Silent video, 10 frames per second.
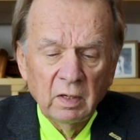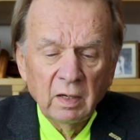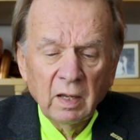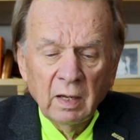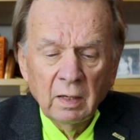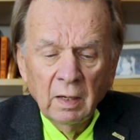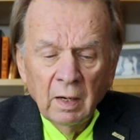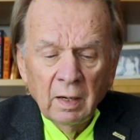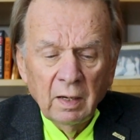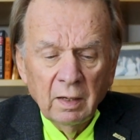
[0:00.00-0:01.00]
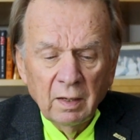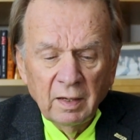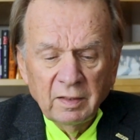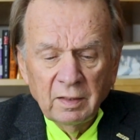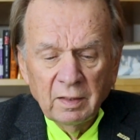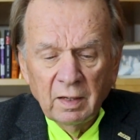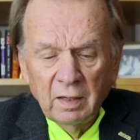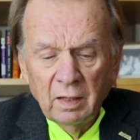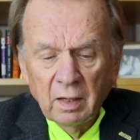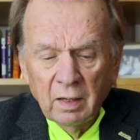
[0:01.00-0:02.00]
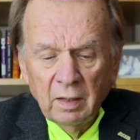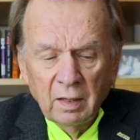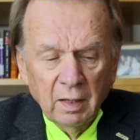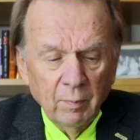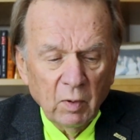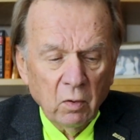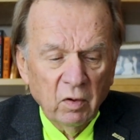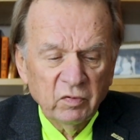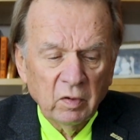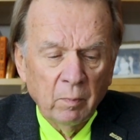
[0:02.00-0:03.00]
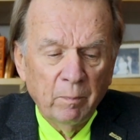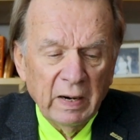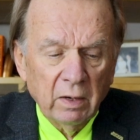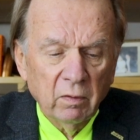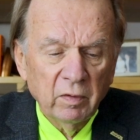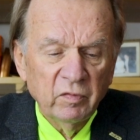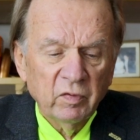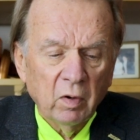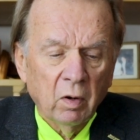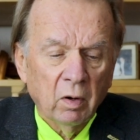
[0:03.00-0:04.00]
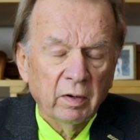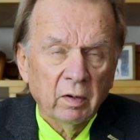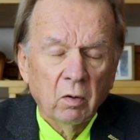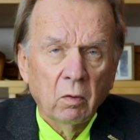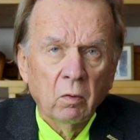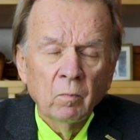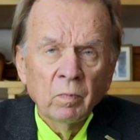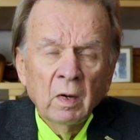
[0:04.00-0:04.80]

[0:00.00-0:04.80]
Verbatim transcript: And, he, and in 1999, he came across a Barron's article